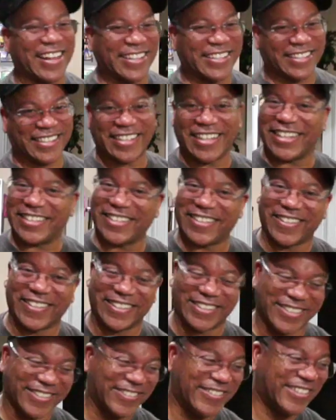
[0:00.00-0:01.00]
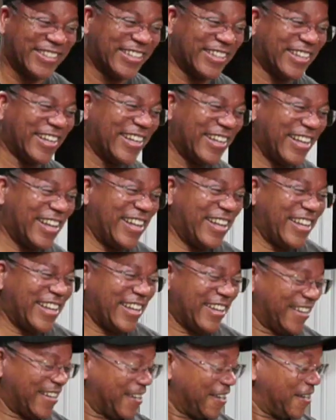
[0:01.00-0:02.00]
See, that's awesome.
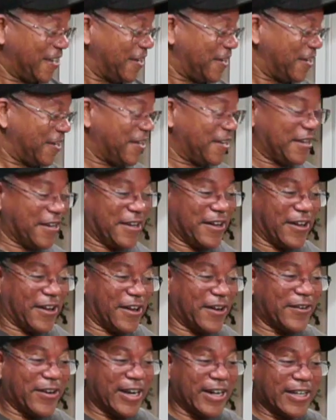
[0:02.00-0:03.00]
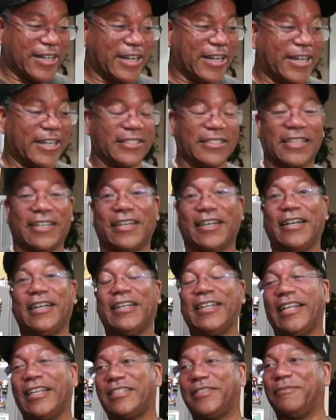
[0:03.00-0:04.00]
All right, guys, uh,
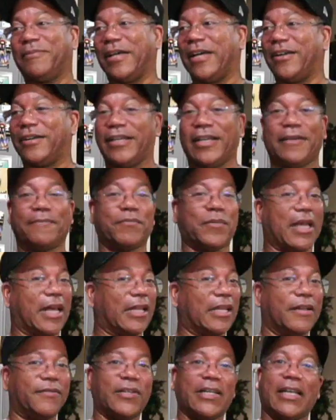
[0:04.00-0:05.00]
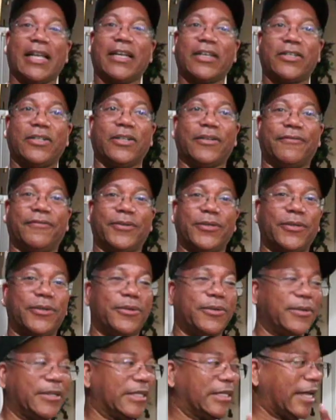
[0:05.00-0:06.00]
that's about it. I love you like cook
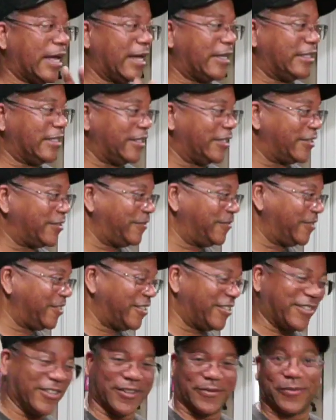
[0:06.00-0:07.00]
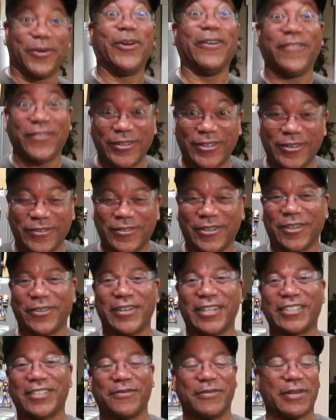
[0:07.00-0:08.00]
food. I need to cook more food for the rest